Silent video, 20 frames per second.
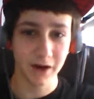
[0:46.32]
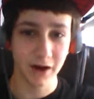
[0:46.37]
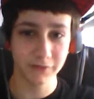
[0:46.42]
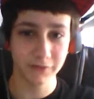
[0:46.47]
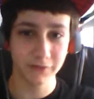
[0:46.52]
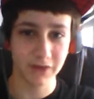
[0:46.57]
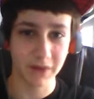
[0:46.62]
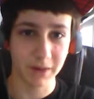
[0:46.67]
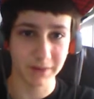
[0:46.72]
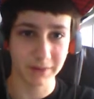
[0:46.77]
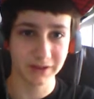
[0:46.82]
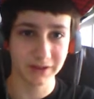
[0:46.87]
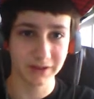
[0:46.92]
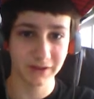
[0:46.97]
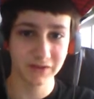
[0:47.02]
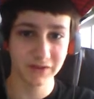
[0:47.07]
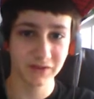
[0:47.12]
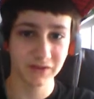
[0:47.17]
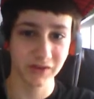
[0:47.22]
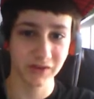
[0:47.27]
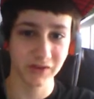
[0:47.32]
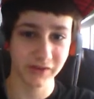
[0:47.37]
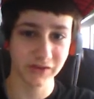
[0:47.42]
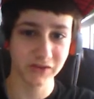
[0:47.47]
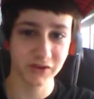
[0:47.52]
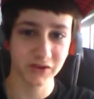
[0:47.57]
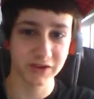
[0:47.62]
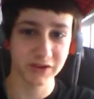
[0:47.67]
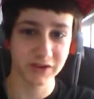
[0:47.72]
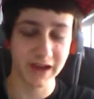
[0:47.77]
off topic let's let's
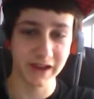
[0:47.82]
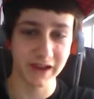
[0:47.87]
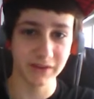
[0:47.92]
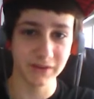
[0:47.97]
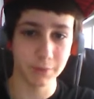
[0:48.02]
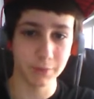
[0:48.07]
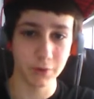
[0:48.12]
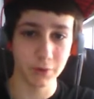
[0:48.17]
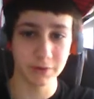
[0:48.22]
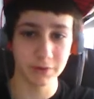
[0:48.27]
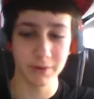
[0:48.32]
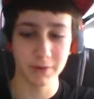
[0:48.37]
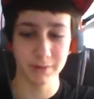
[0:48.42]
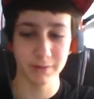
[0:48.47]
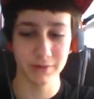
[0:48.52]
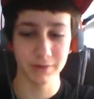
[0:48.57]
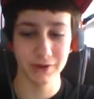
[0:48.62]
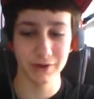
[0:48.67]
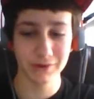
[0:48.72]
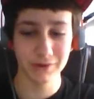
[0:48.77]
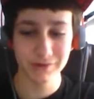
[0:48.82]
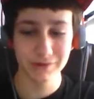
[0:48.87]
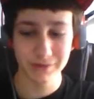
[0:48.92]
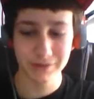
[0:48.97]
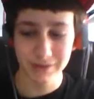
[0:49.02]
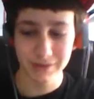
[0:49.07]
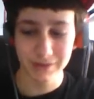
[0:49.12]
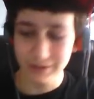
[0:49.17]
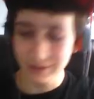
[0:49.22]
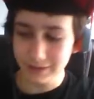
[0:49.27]
just get into pokemon blue
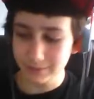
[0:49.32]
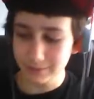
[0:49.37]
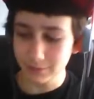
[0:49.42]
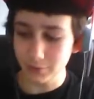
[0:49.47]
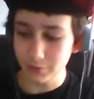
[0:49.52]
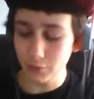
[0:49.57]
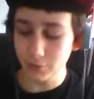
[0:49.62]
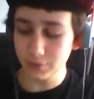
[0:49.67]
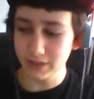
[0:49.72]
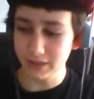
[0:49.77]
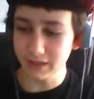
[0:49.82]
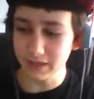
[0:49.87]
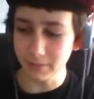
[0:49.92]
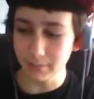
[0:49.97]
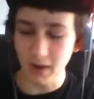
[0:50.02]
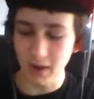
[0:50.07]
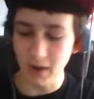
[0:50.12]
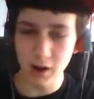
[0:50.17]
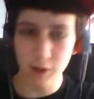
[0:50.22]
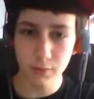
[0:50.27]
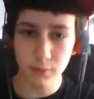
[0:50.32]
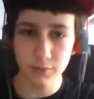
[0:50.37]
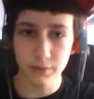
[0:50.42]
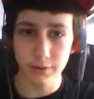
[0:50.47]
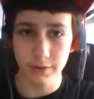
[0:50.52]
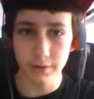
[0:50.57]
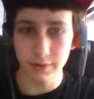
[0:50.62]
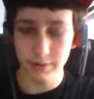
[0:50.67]
pokemon